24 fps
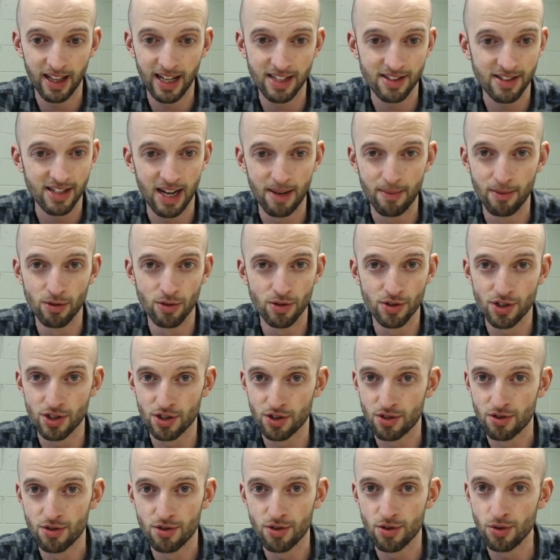last time it was
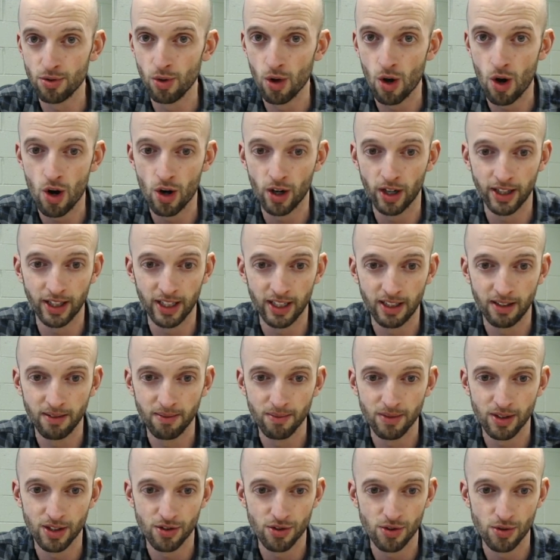just too long and
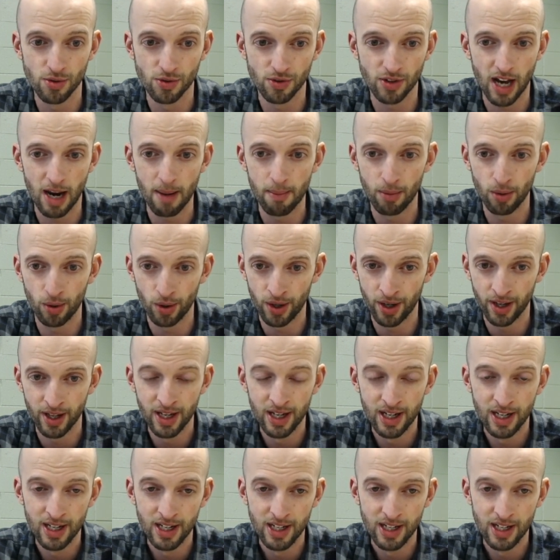the students got bored.